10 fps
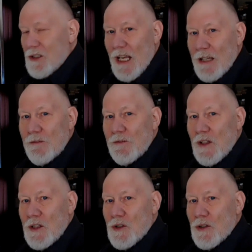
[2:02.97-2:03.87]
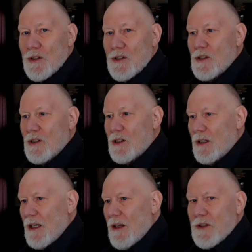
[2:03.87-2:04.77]
the 10 features
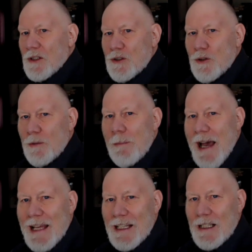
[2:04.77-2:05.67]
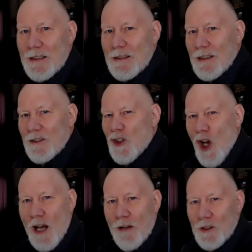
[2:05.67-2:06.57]
or the dramatic,
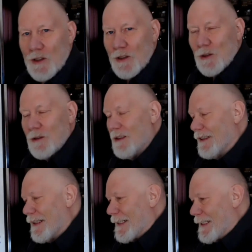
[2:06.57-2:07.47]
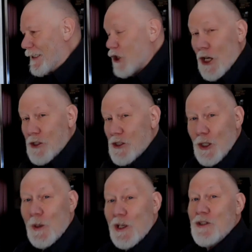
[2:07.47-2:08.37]
novel, uh,
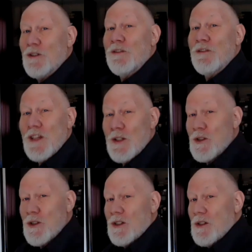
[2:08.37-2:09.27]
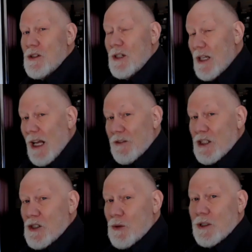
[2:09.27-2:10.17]
consequential features of
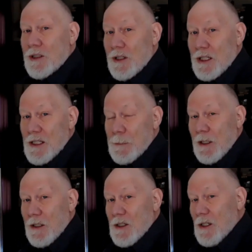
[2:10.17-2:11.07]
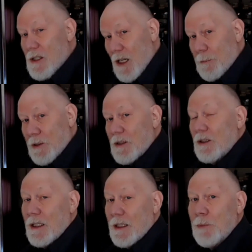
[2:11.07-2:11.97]
extraordinary experiences, and I'll put the
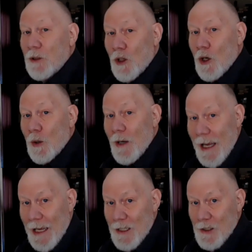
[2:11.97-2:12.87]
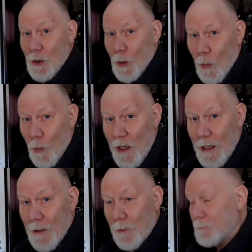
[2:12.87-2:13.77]
link below as
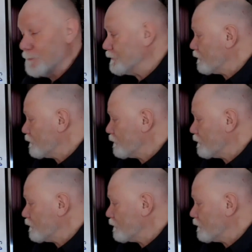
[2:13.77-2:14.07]
well.